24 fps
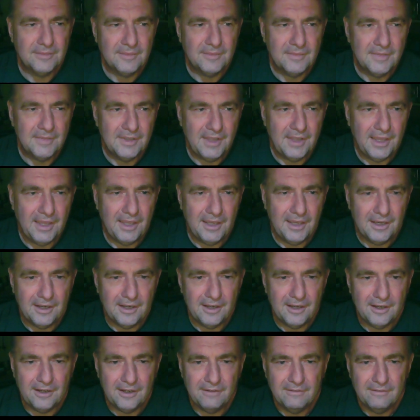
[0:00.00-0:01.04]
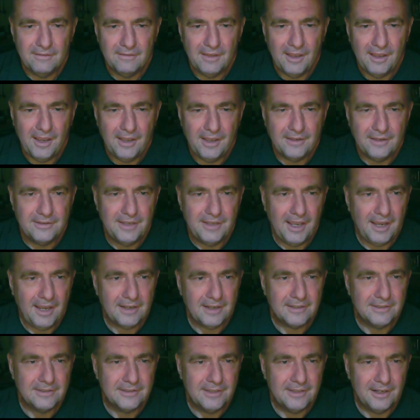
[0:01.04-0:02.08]
the
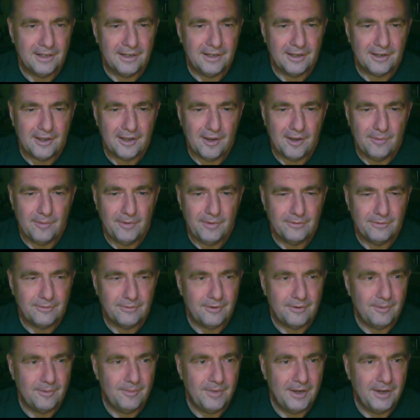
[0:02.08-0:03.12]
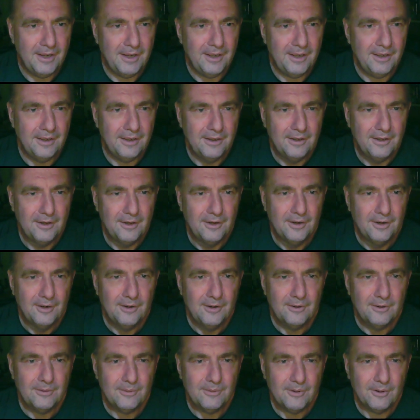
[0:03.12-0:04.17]
attacks that are coming from my
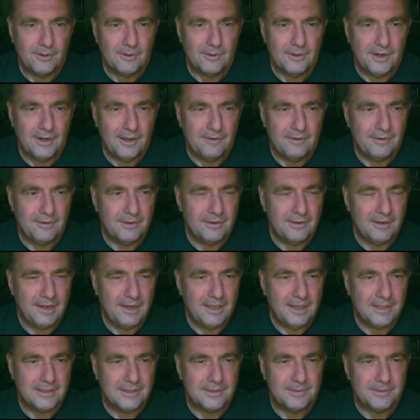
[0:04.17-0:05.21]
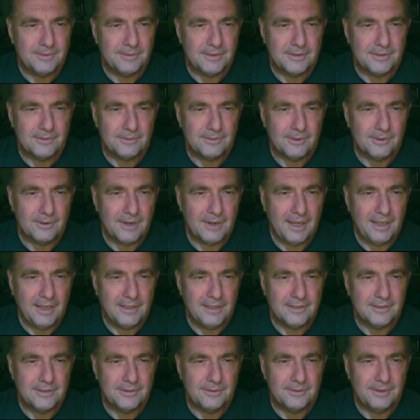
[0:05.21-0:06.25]
rook. Nevertheless, with rook
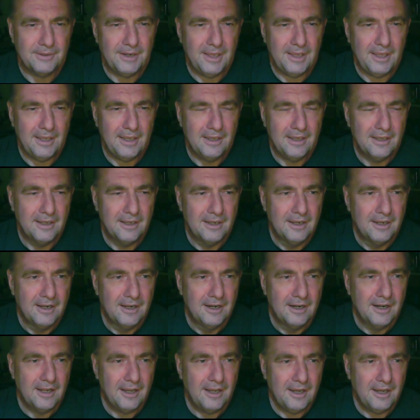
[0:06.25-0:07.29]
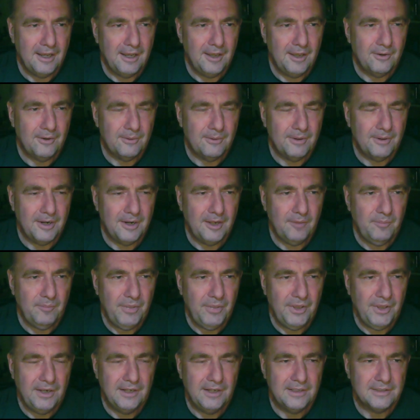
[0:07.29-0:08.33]
a3, I already
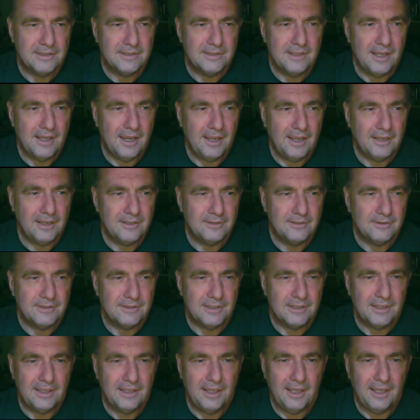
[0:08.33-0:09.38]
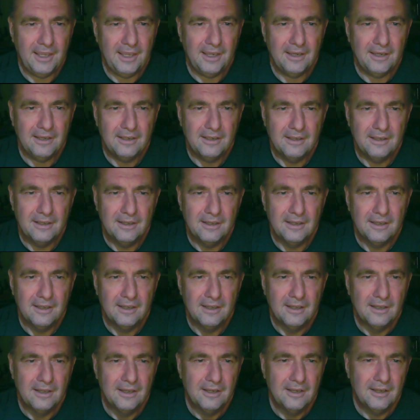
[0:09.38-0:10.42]
pin his knight to the king.
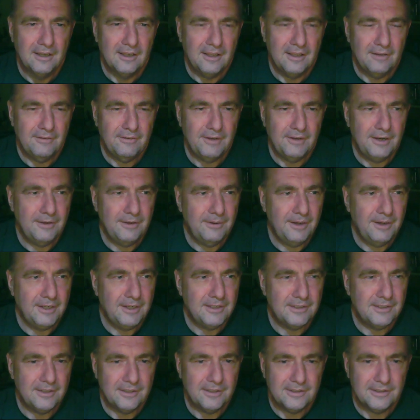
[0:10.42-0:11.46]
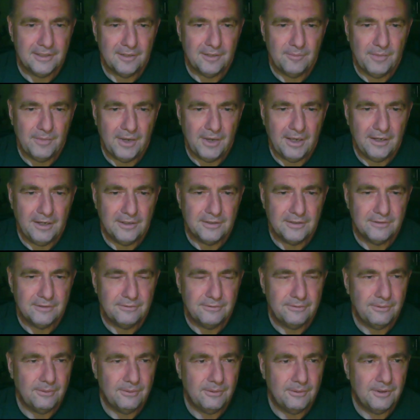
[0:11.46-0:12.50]
Evaluation is at
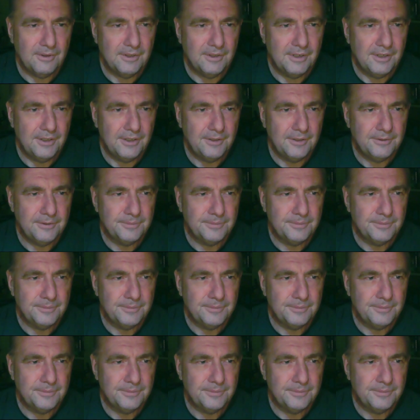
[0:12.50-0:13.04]
-4 now.